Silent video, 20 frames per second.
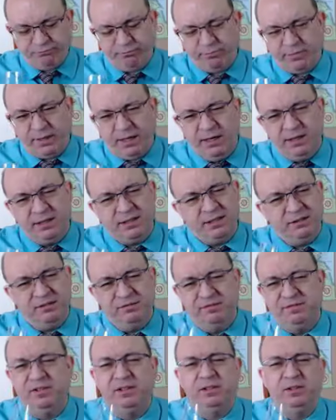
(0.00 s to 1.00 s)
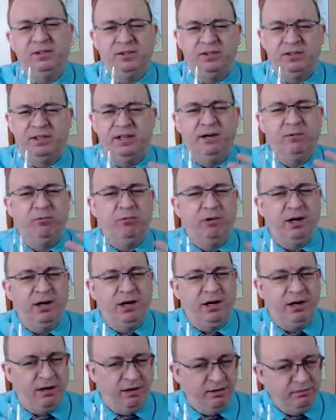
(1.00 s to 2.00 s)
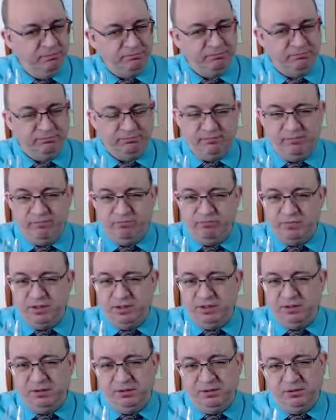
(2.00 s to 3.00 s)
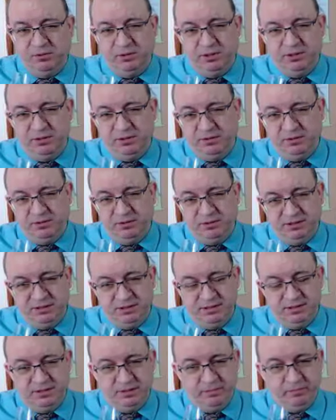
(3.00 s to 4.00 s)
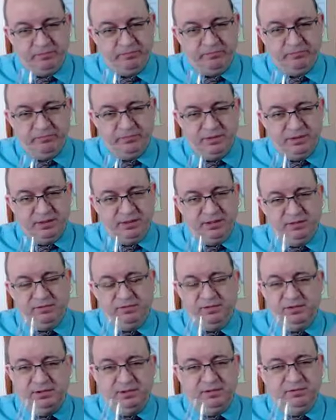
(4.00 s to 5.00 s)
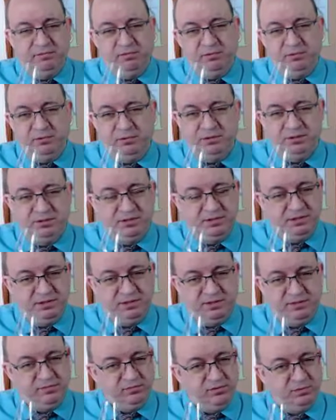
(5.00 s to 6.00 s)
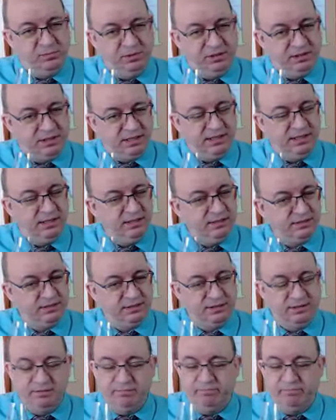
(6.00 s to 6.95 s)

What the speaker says: I can feel the terroir, and all these different influences from the casks, and